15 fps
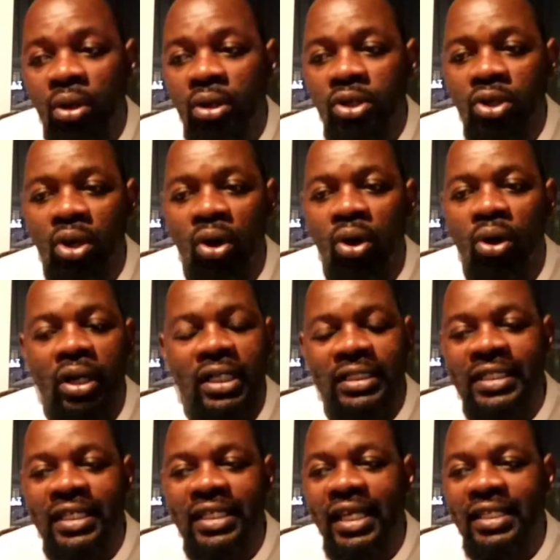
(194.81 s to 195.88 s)
you know,
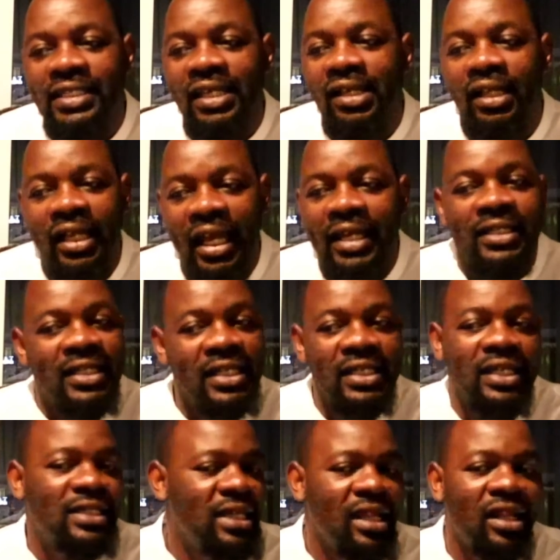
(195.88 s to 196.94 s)
djzinhle, and
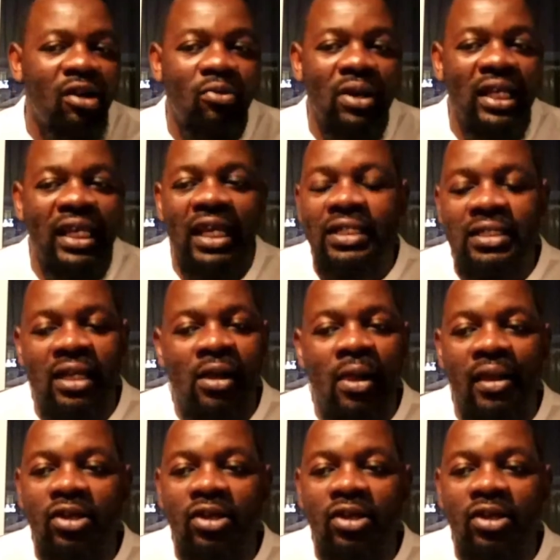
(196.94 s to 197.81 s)
djzinhle will get,